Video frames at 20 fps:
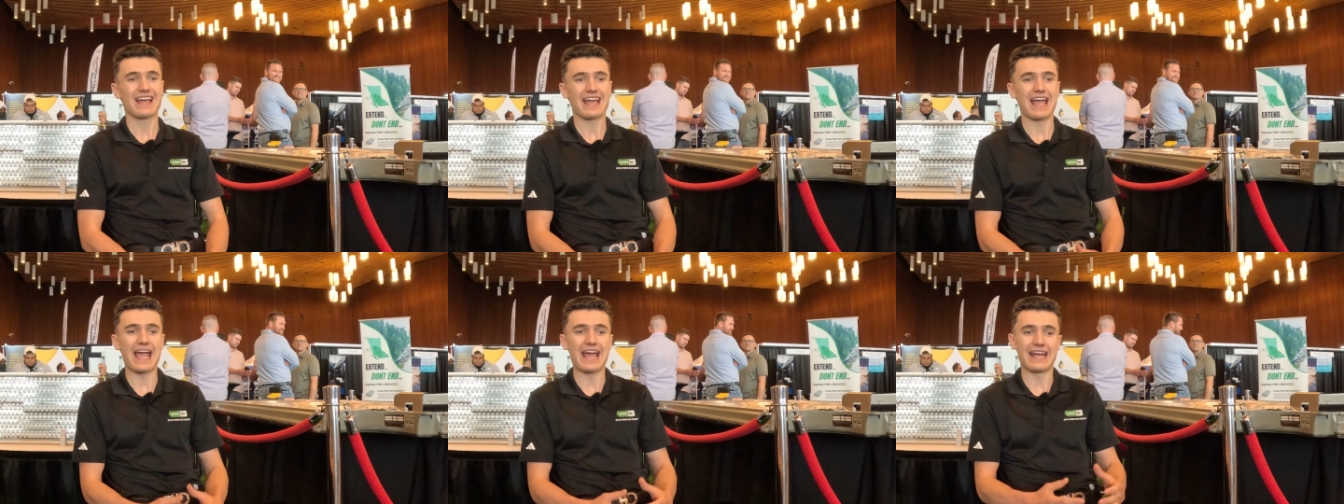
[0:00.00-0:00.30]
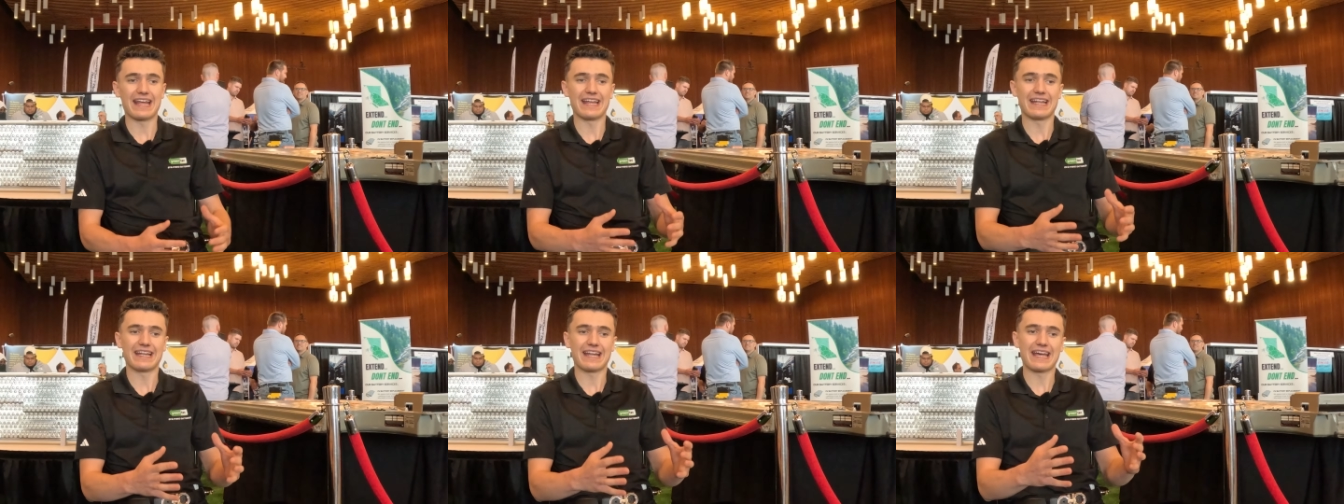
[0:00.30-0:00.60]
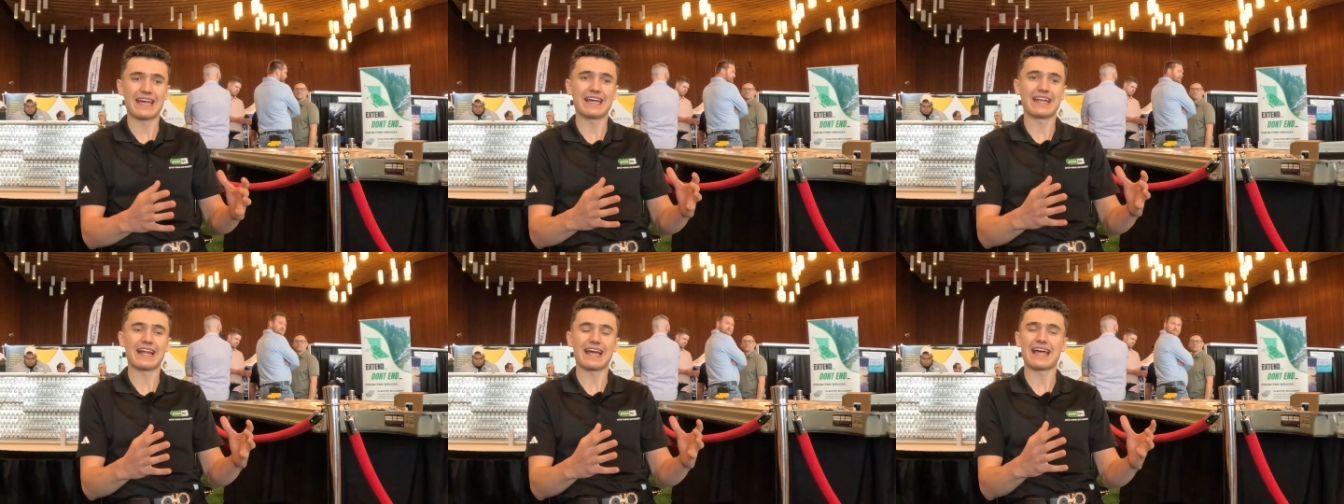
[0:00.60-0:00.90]
it, it,
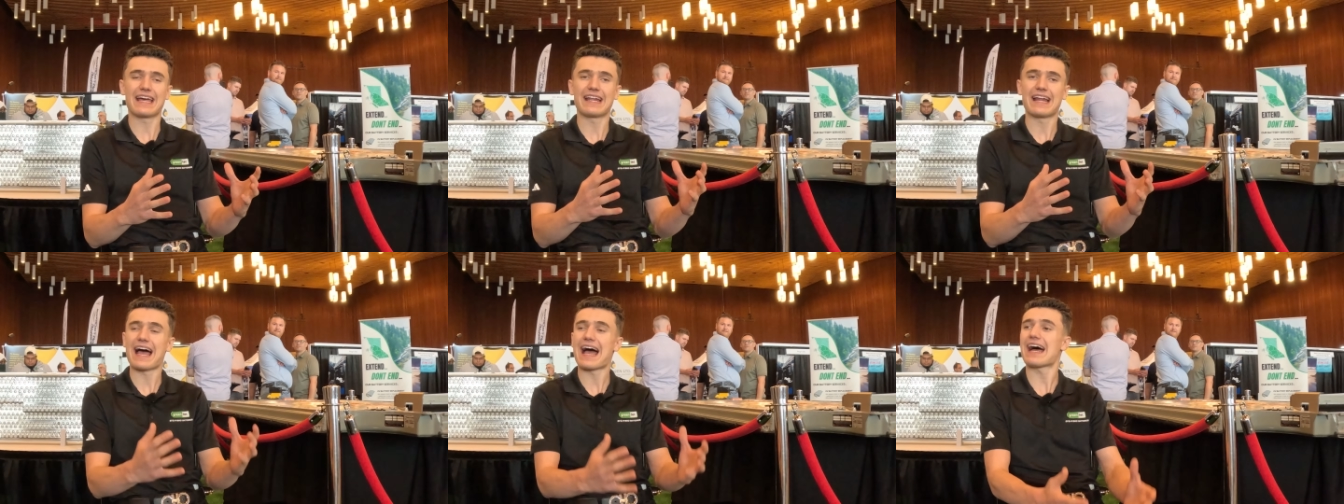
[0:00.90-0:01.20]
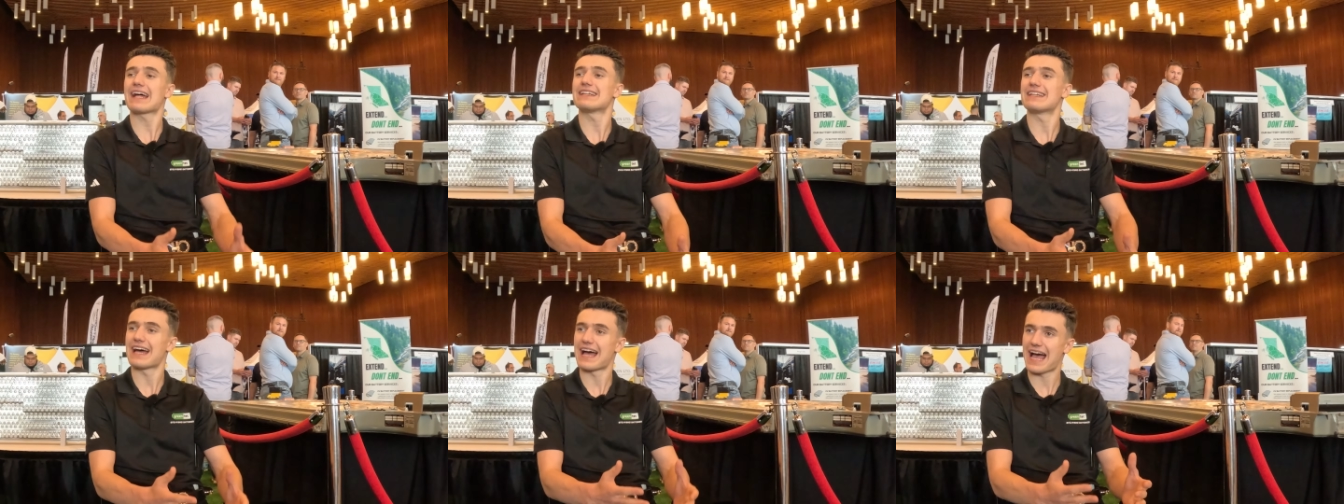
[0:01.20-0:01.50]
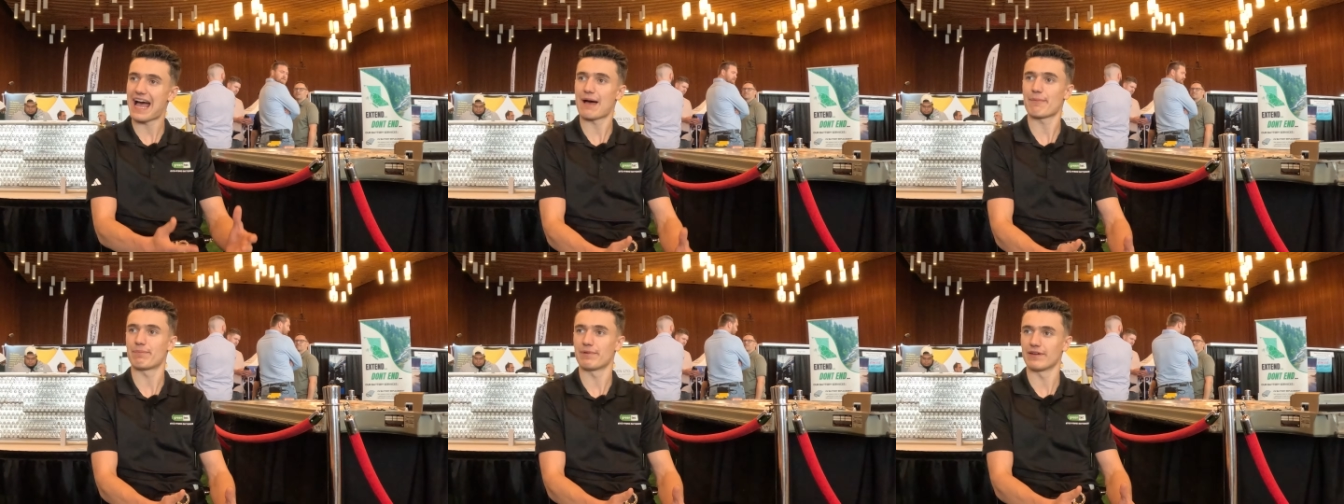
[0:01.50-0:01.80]
it, it had to
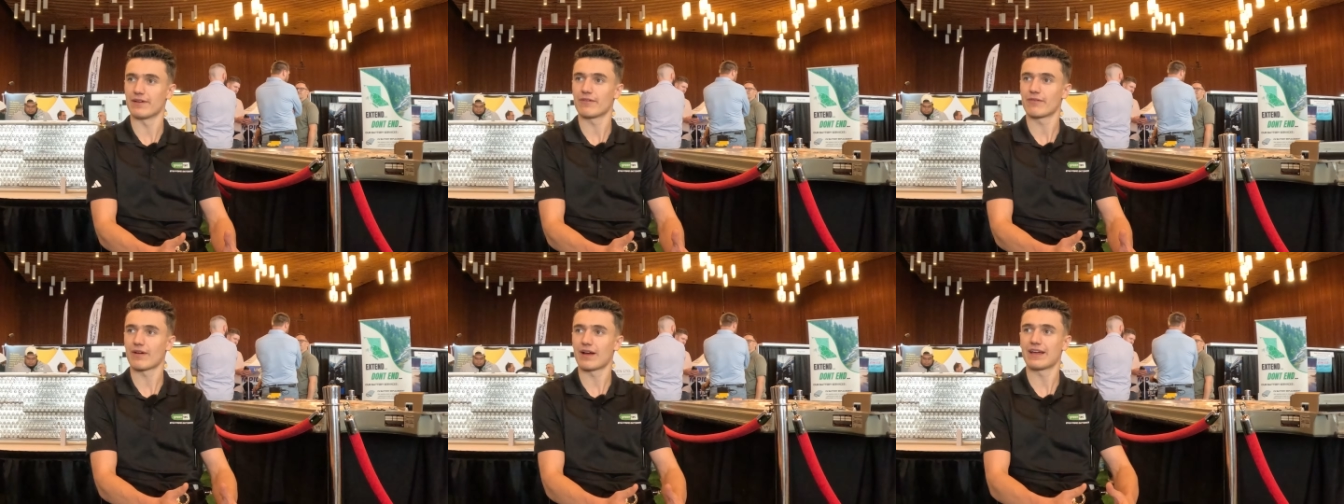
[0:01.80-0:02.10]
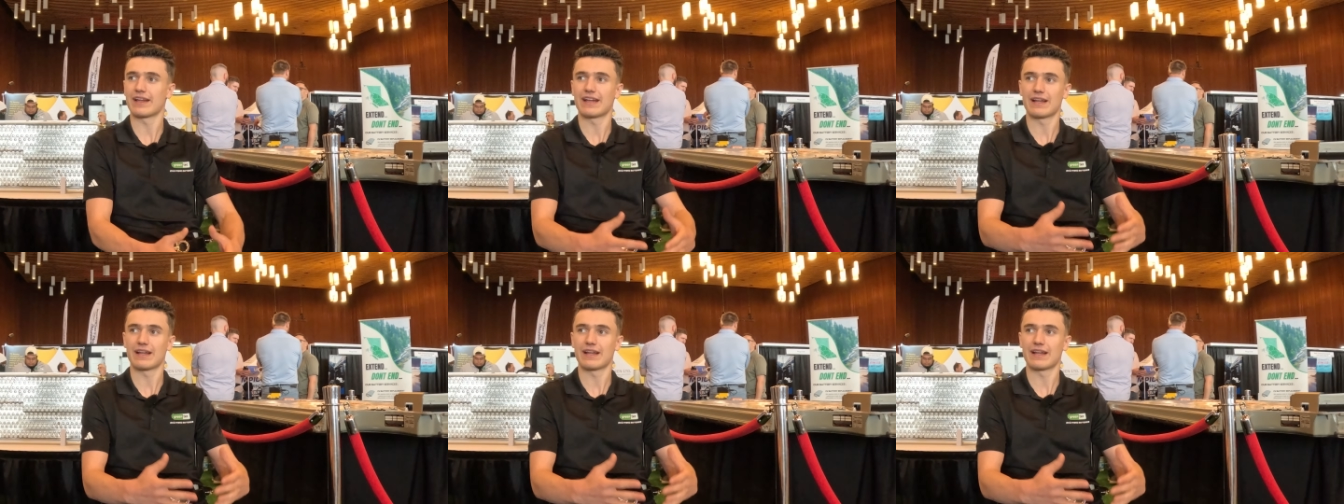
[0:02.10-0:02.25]
happen, right?